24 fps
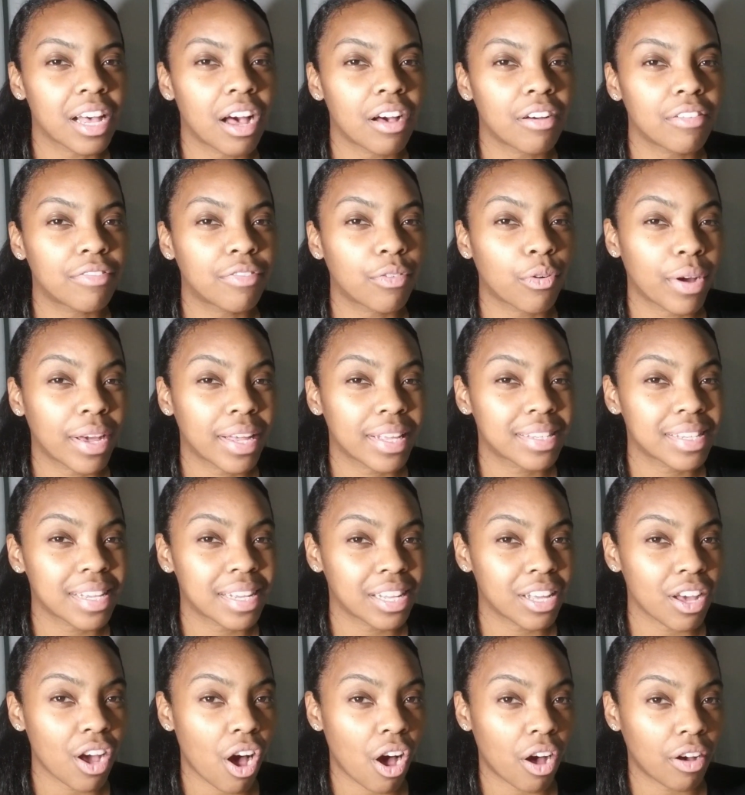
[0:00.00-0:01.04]
avoids
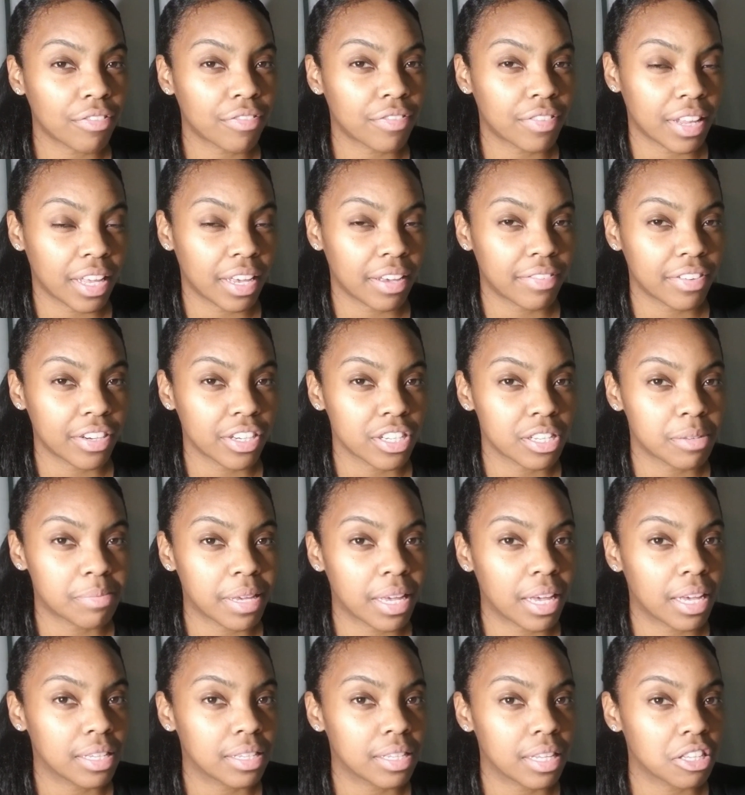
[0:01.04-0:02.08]
any off flavors
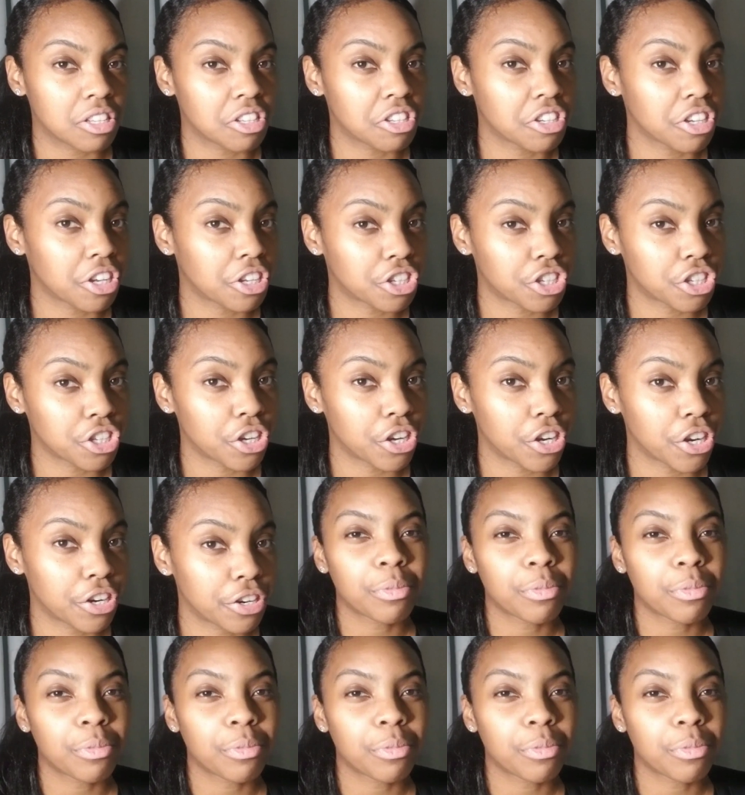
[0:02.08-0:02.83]
because it's just sugar.